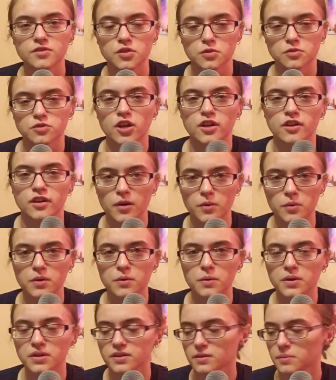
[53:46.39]
So John got what
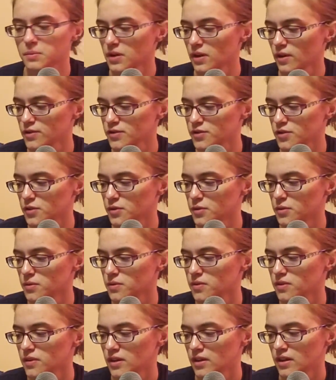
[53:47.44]
he wanted, but
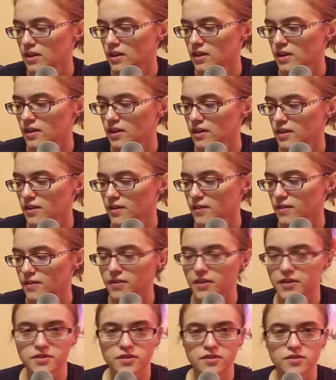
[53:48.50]
also
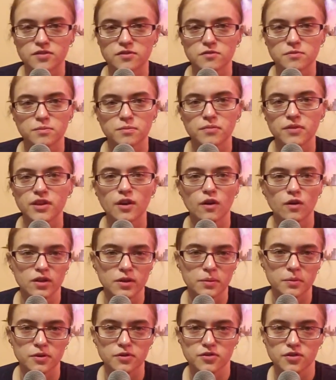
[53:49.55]
this is the
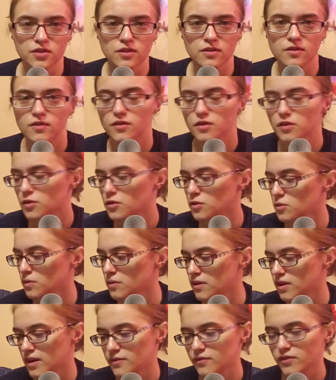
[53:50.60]
only person who
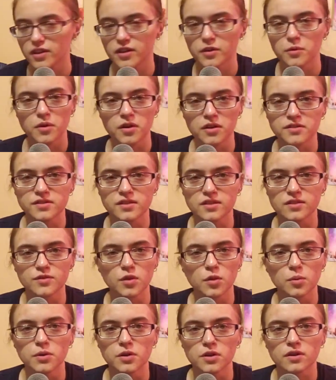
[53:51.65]
I feel like we're going to see in
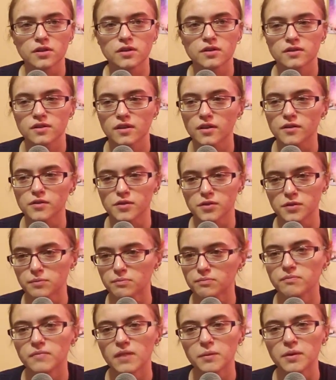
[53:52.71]
this whole book, other
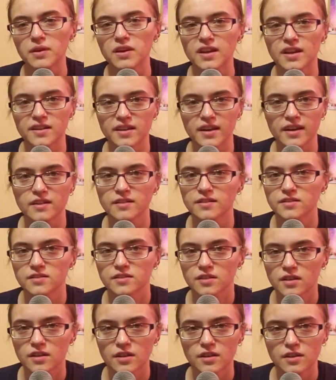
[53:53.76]
than maybe an
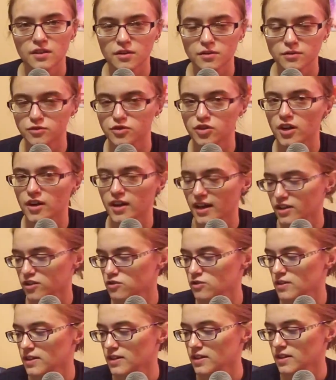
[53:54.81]
antagonist, who John
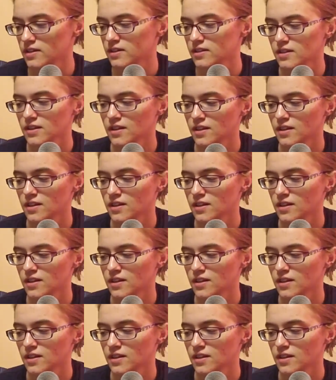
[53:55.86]
actually